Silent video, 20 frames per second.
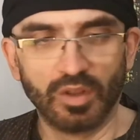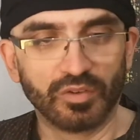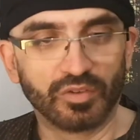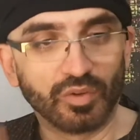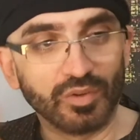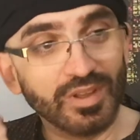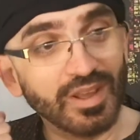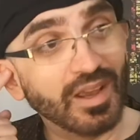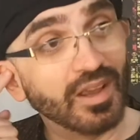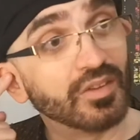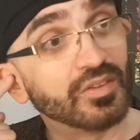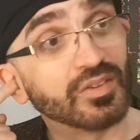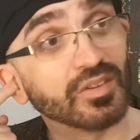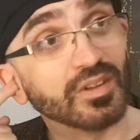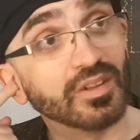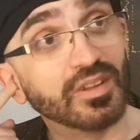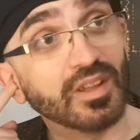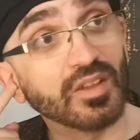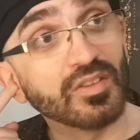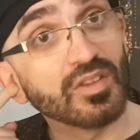So
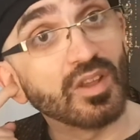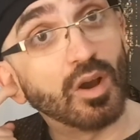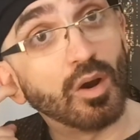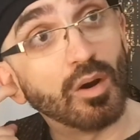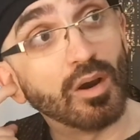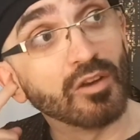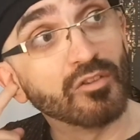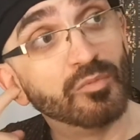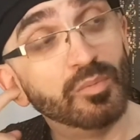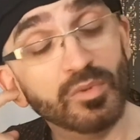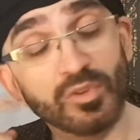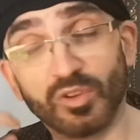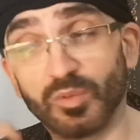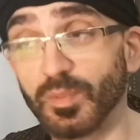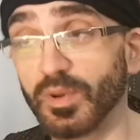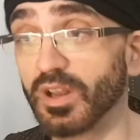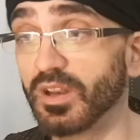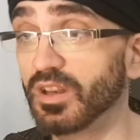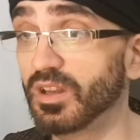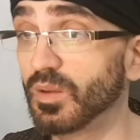yes, that's how I've been
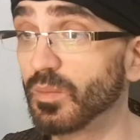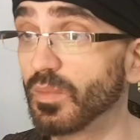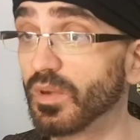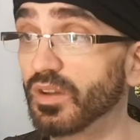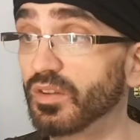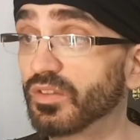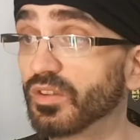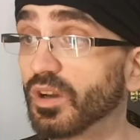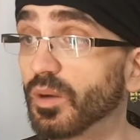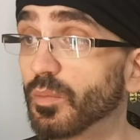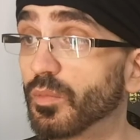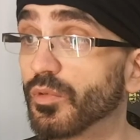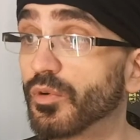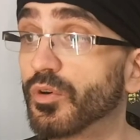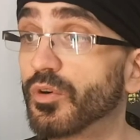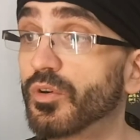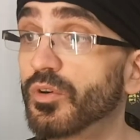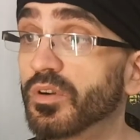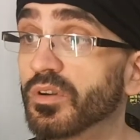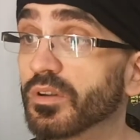spending my
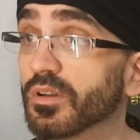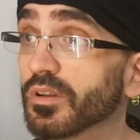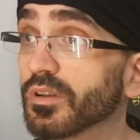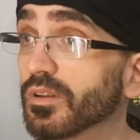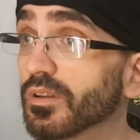summer,